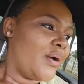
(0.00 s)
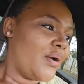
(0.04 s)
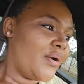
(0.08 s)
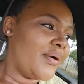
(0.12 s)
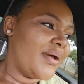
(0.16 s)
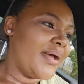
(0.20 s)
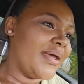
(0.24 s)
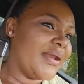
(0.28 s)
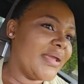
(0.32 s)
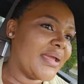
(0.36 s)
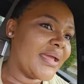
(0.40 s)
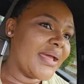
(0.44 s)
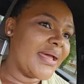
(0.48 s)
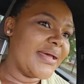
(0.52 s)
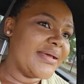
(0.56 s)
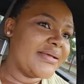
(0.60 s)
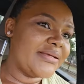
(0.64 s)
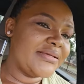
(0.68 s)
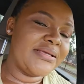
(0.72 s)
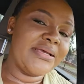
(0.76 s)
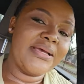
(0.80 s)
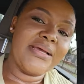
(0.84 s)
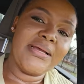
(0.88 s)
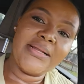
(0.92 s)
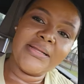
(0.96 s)
alrighty
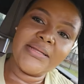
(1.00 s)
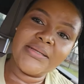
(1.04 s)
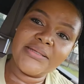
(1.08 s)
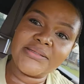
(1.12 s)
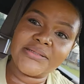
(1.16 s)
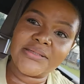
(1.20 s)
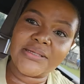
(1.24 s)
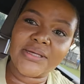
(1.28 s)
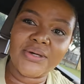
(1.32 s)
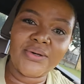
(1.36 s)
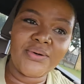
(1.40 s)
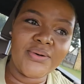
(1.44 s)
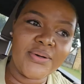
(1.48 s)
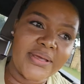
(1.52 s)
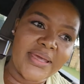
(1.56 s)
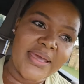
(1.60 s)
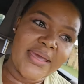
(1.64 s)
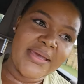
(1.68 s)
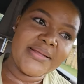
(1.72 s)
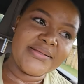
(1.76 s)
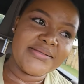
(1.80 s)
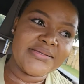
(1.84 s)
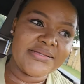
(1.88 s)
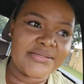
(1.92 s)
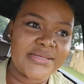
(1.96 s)
guys let's go
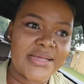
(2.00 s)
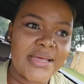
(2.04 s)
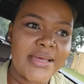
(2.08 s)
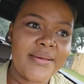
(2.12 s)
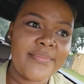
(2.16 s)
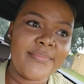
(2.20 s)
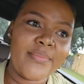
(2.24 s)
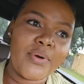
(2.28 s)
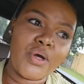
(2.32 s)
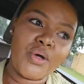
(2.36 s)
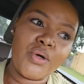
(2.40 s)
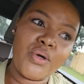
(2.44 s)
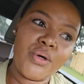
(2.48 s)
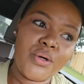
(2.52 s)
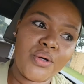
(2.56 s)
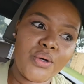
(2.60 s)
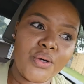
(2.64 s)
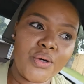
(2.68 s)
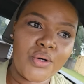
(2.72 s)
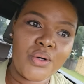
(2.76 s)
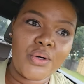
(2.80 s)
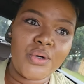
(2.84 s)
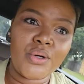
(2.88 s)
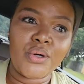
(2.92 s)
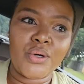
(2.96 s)
get some
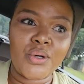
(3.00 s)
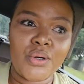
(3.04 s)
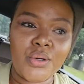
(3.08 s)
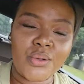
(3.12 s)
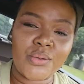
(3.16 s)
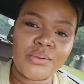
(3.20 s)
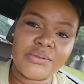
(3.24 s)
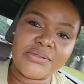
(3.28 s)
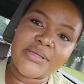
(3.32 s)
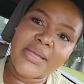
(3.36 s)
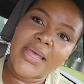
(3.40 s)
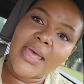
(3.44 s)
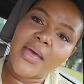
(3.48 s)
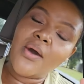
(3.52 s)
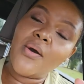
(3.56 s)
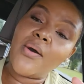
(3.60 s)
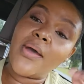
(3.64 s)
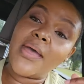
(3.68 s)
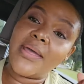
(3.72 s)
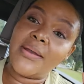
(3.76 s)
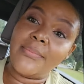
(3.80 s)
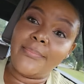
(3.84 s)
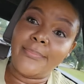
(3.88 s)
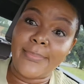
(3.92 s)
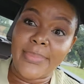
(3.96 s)
oats oh
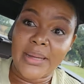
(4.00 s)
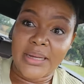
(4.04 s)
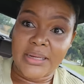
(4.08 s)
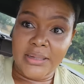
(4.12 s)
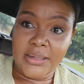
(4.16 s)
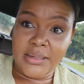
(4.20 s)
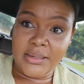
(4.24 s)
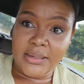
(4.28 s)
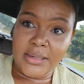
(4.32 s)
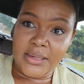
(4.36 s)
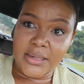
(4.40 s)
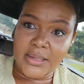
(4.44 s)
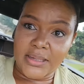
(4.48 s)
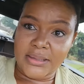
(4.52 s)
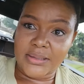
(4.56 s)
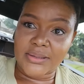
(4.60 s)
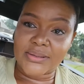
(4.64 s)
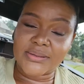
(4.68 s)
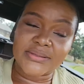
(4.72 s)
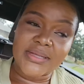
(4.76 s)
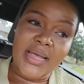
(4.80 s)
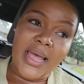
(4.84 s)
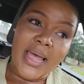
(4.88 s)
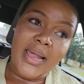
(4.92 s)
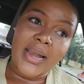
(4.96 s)
and banana
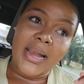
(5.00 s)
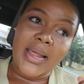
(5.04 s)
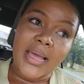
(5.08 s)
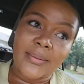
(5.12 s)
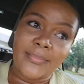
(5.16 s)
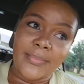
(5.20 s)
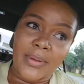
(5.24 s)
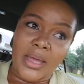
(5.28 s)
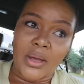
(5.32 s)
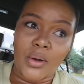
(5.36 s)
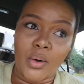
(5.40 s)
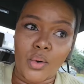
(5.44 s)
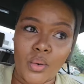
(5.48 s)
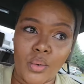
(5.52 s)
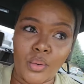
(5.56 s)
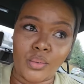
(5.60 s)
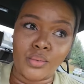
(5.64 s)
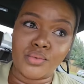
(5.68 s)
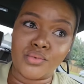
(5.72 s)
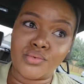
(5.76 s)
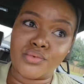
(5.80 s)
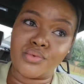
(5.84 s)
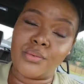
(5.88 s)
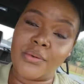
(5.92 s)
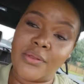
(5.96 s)
because i like my
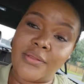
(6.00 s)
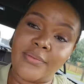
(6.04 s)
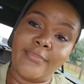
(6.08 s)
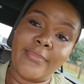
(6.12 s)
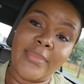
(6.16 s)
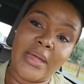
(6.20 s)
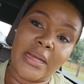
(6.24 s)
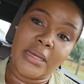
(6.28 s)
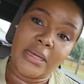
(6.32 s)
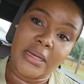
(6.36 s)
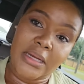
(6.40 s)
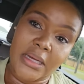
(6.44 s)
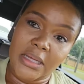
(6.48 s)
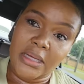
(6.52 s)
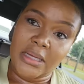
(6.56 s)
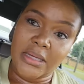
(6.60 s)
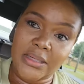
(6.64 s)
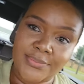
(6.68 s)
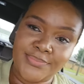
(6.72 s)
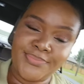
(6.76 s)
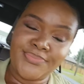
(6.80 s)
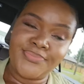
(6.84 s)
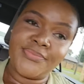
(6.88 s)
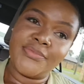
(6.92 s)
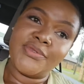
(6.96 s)
oats with banana
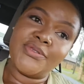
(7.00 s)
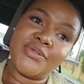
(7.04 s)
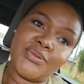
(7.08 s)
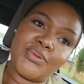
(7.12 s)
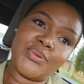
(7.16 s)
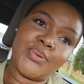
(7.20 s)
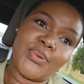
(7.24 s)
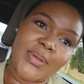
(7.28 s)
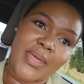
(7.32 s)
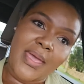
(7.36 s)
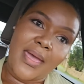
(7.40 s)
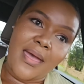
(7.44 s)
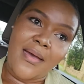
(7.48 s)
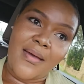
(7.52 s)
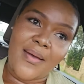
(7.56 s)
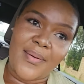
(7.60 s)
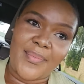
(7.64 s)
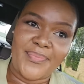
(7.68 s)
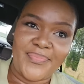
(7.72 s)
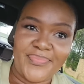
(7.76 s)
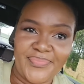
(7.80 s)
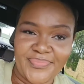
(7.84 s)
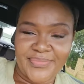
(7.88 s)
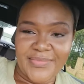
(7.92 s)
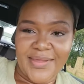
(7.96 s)
so yeah
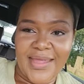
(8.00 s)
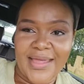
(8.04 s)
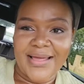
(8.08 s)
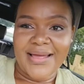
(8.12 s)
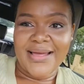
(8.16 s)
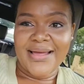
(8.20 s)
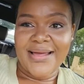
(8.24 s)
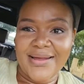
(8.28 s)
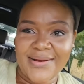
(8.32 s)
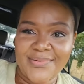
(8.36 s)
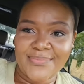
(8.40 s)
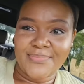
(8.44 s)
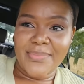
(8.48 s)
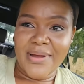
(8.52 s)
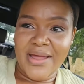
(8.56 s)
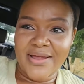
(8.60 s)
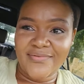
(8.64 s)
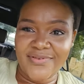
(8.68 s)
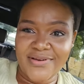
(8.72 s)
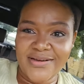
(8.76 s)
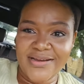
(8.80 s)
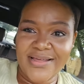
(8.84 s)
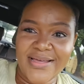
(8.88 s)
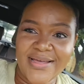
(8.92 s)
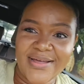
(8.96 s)
bye
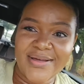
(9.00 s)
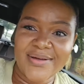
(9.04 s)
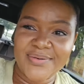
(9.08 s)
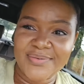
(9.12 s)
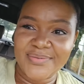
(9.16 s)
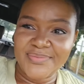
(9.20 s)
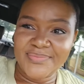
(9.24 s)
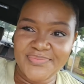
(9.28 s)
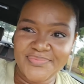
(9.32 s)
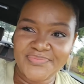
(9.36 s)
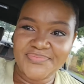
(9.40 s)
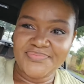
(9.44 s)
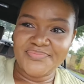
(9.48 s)
for now